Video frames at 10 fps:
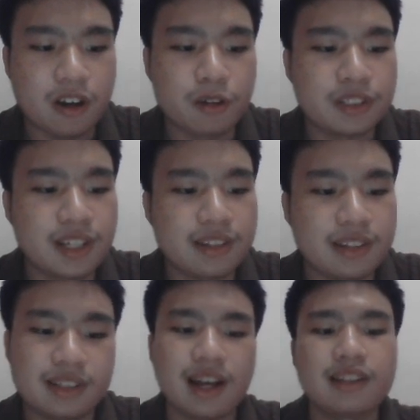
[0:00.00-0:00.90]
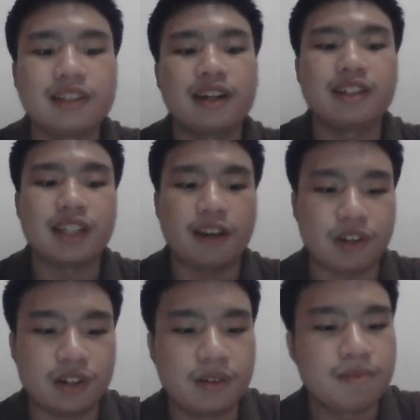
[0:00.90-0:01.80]
by Hofstede in
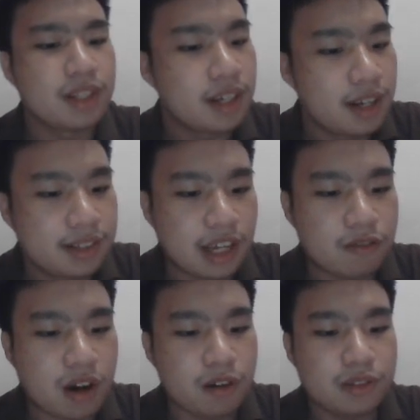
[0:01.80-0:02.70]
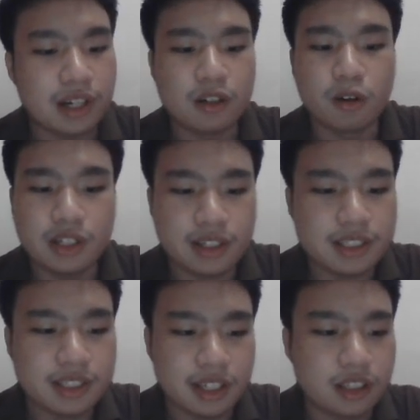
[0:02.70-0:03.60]
1997. They found that
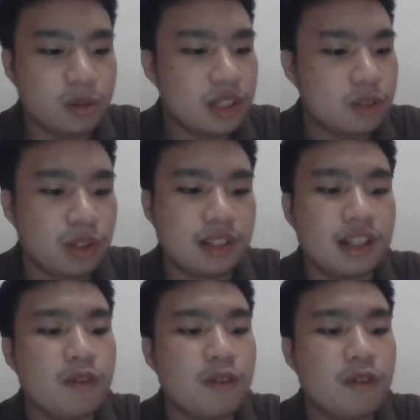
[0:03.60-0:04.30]
loneliness increased with